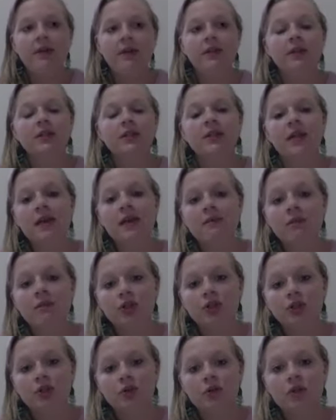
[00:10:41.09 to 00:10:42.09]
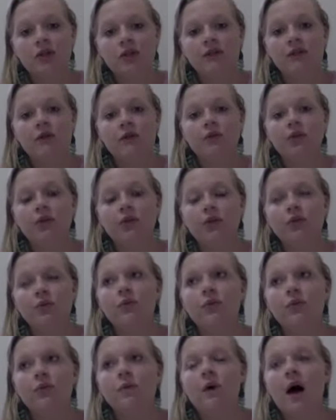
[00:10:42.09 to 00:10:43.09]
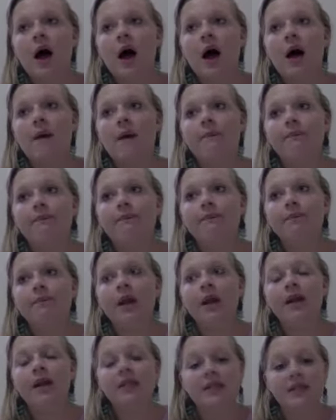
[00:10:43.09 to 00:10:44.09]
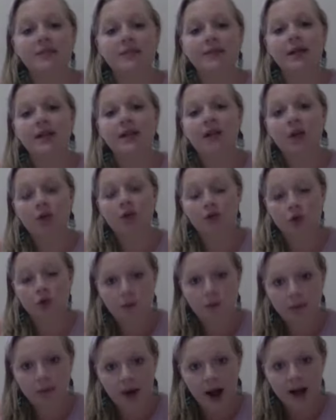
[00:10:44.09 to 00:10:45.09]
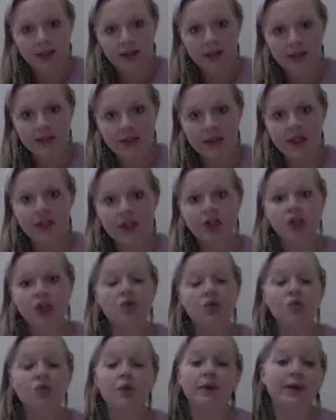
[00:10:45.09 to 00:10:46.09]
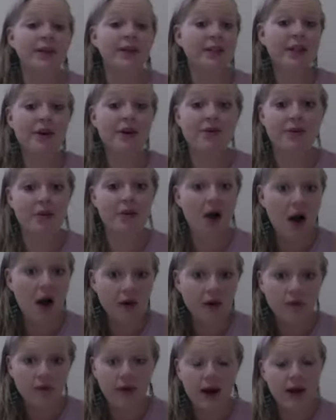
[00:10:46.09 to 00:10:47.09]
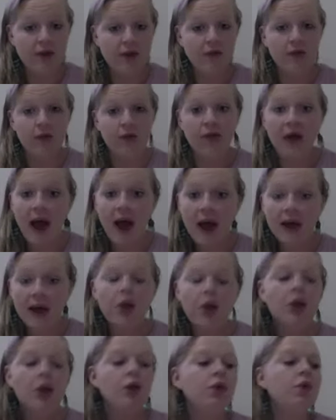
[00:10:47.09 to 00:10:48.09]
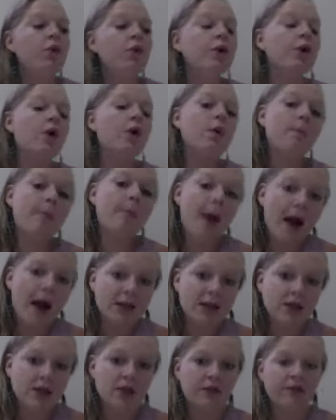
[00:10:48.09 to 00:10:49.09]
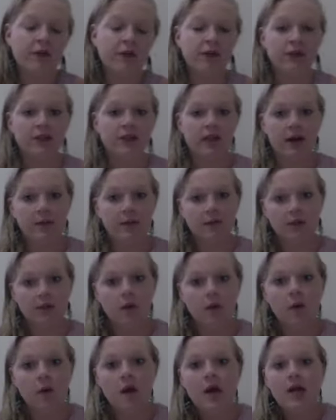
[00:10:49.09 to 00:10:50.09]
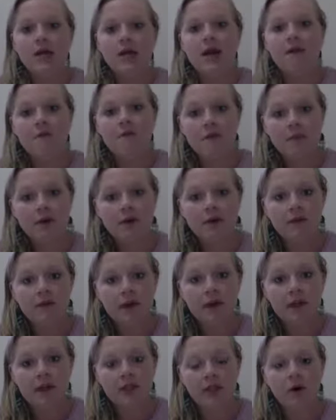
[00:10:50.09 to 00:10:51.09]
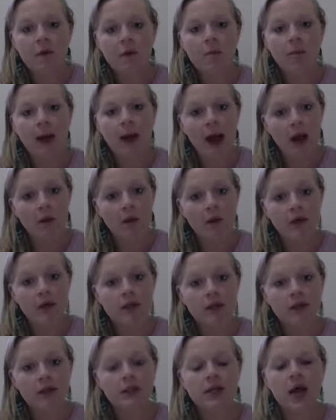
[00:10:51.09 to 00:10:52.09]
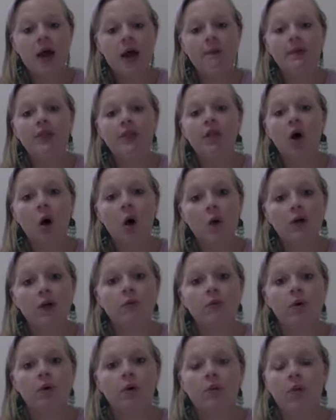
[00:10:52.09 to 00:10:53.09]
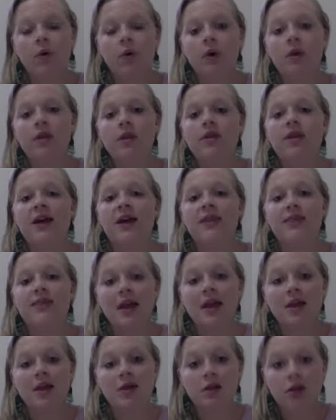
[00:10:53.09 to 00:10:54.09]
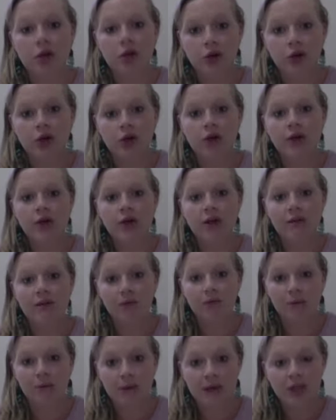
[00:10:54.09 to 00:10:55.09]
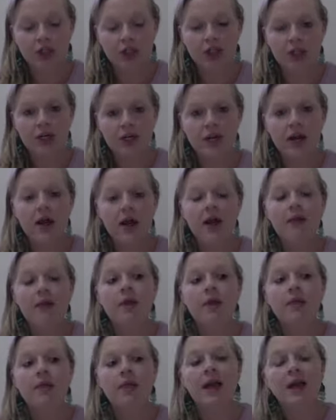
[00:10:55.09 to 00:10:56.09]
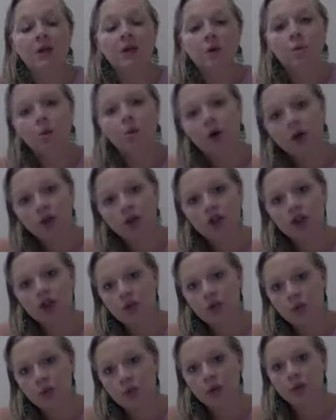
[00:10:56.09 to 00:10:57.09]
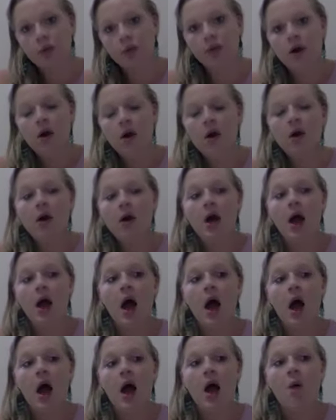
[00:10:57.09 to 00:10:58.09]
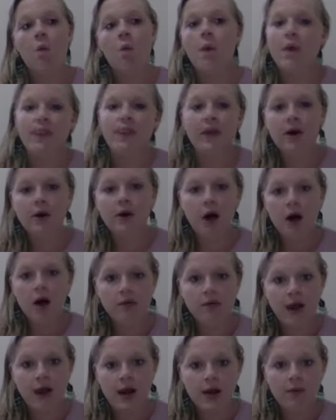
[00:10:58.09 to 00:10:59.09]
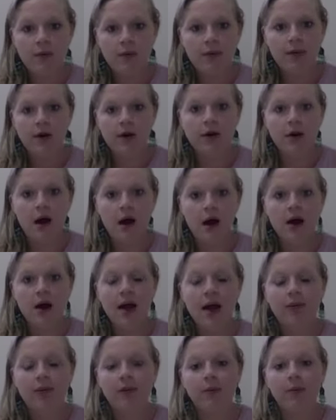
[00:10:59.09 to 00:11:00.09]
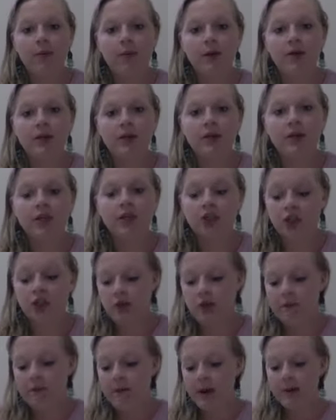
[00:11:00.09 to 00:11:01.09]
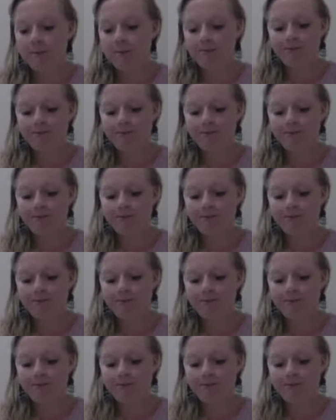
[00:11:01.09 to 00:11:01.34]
The same is true as if you do an assessment at the controlled practice stage and you realize they're not ready for that, you can go back to the first step. So never be afraid to go backwards. It's always more important that they learn the information than that you push through when they're not ready, when they're not at the point that they should be.